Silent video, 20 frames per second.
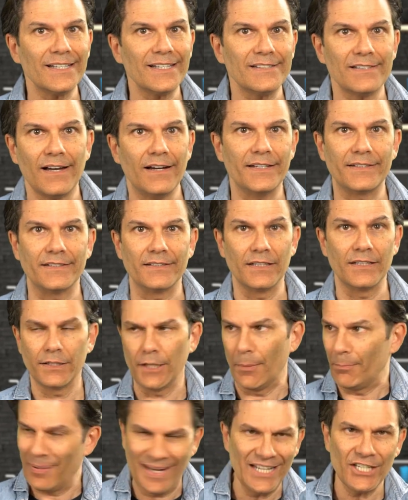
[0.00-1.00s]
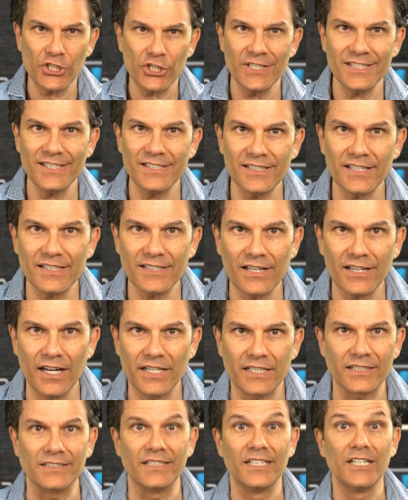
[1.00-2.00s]
excited. The patient is
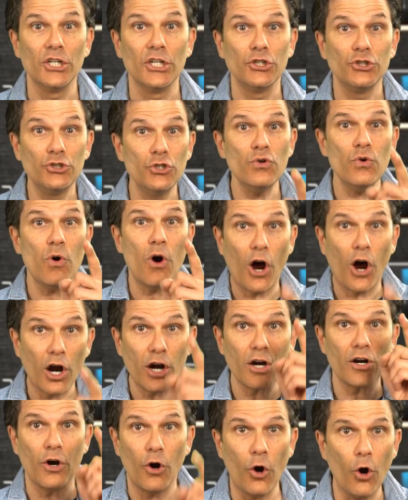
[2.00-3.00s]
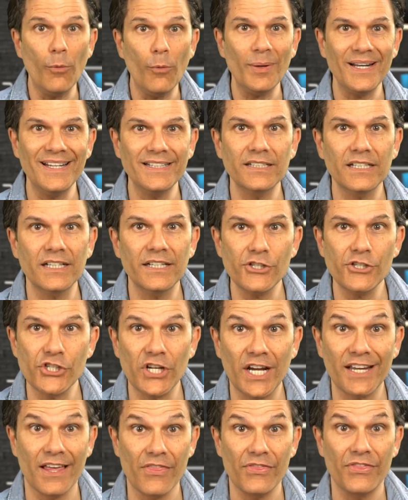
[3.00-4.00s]
excited. You are opening the
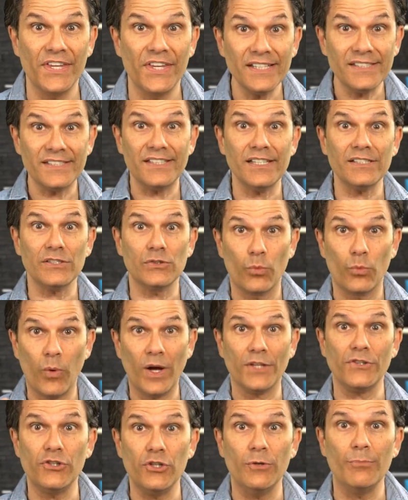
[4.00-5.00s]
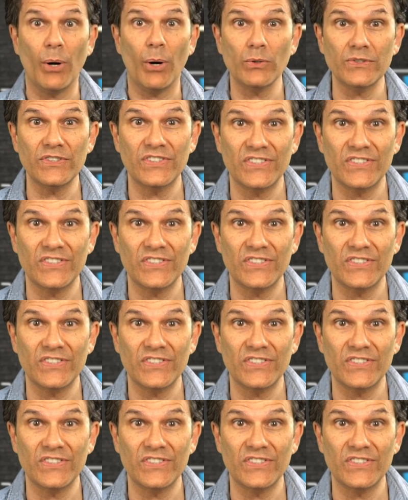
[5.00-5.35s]
ClinCheck, and this is what you both